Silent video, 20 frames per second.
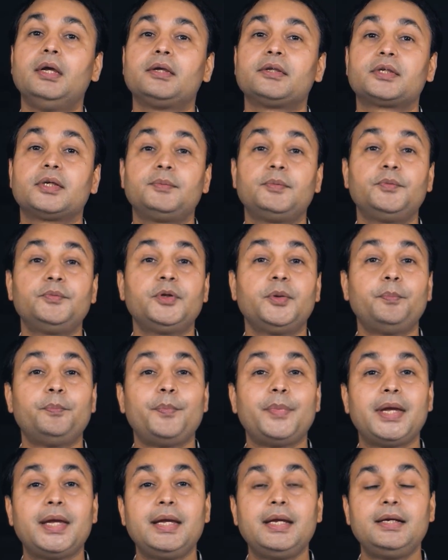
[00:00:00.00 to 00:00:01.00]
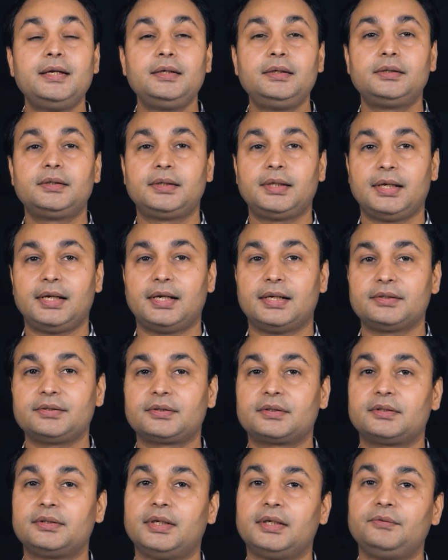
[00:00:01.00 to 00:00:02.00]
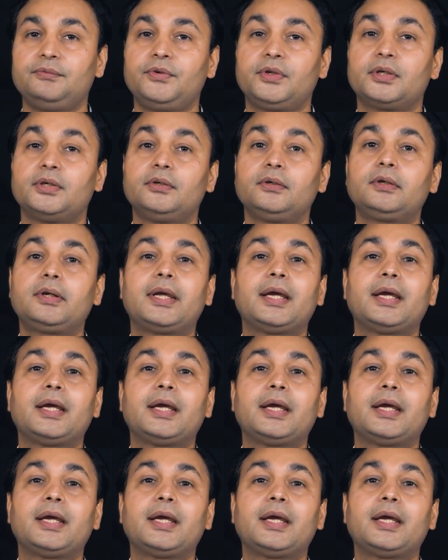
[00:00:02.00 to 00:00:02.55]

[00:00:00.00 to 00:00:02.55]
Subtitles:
some of the main tasks that we can